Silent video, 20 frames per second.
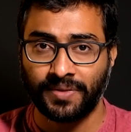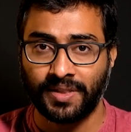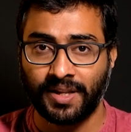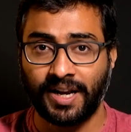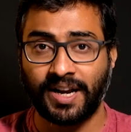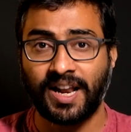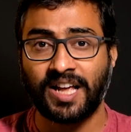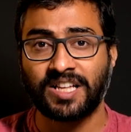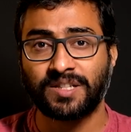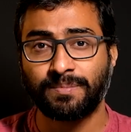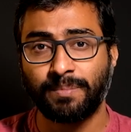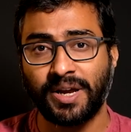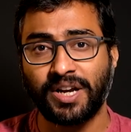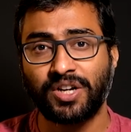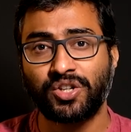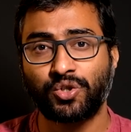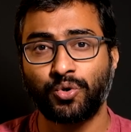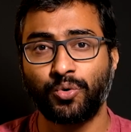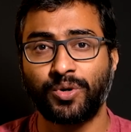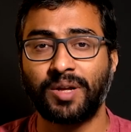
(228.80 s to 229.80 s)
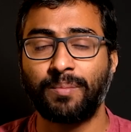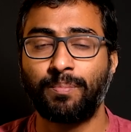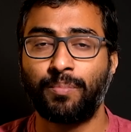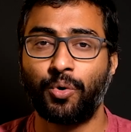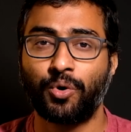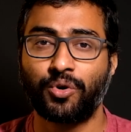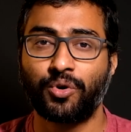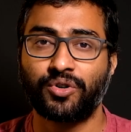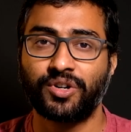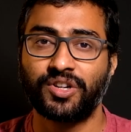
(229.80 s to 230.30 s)
It has made shooting
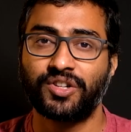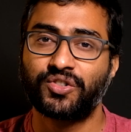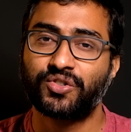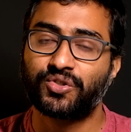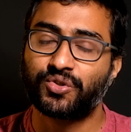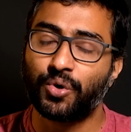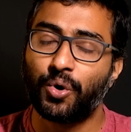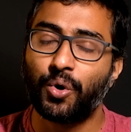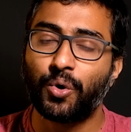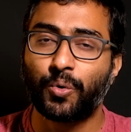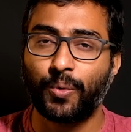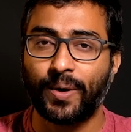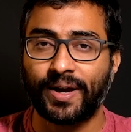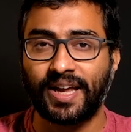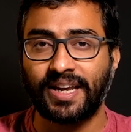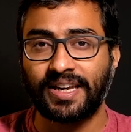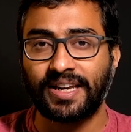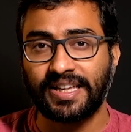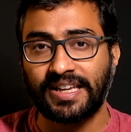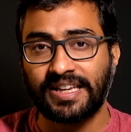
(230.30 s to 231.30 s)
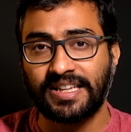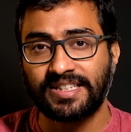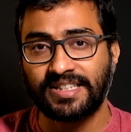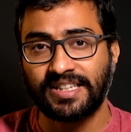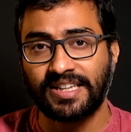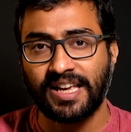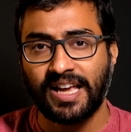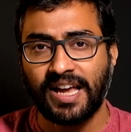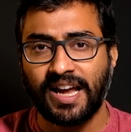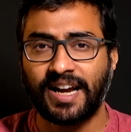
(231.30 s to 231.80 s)
portraits so quick and easy.